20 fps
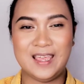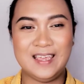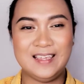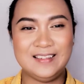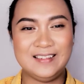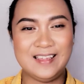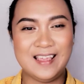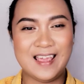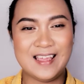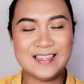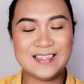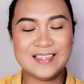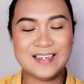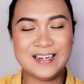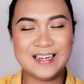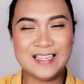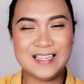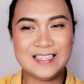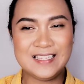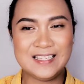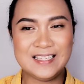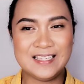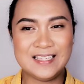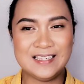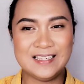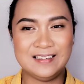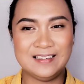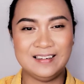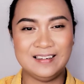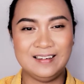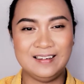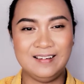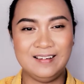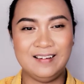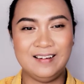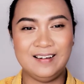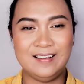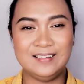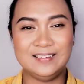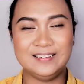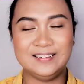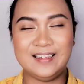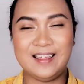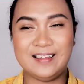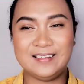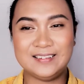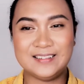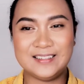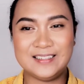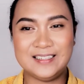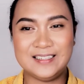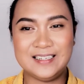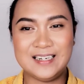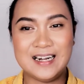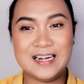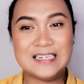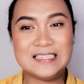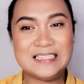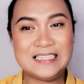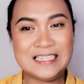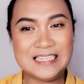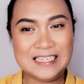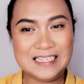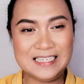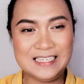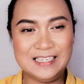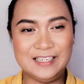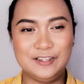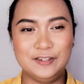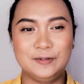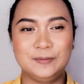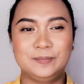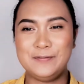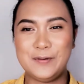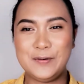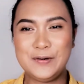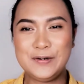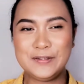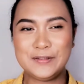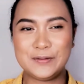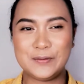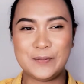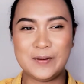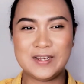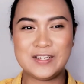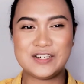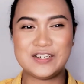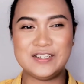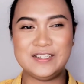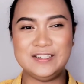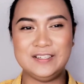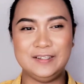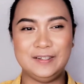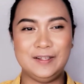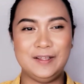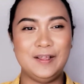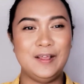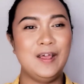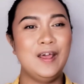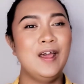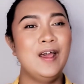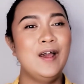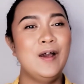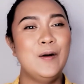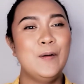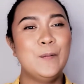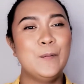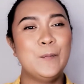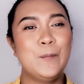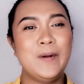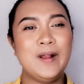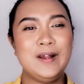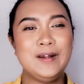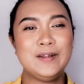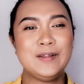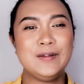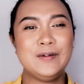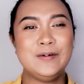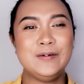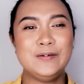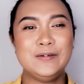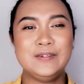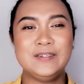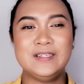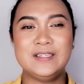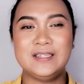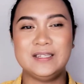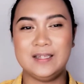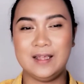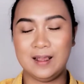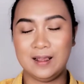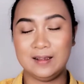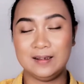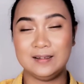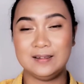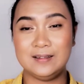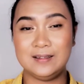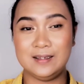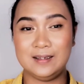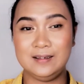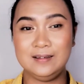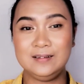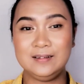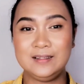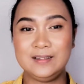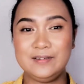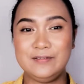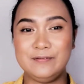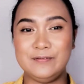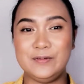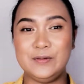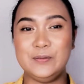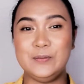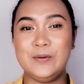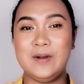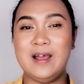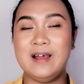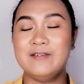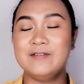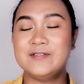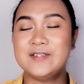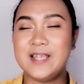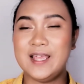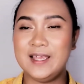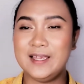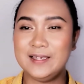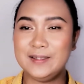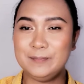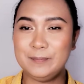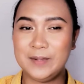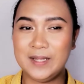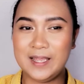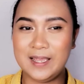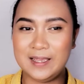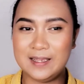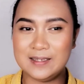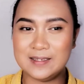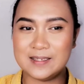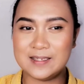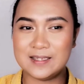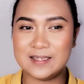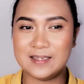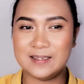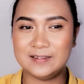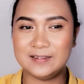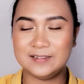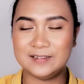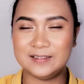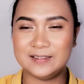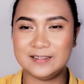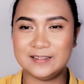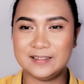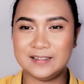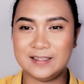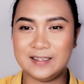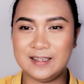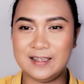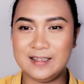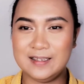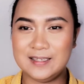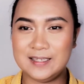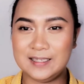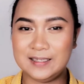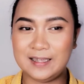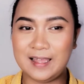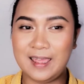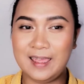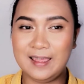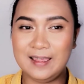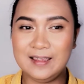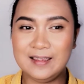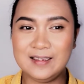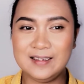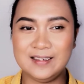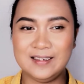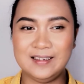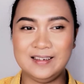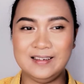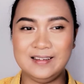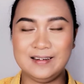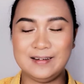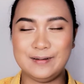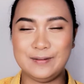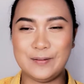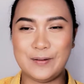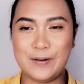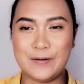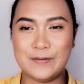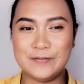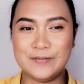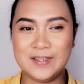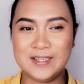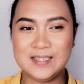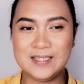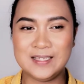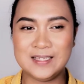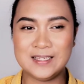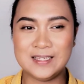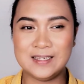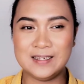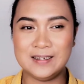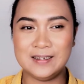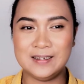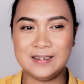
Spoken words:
And the answer is letter D. Fourth question. Where could the interview have taken place? Is it A. in an office?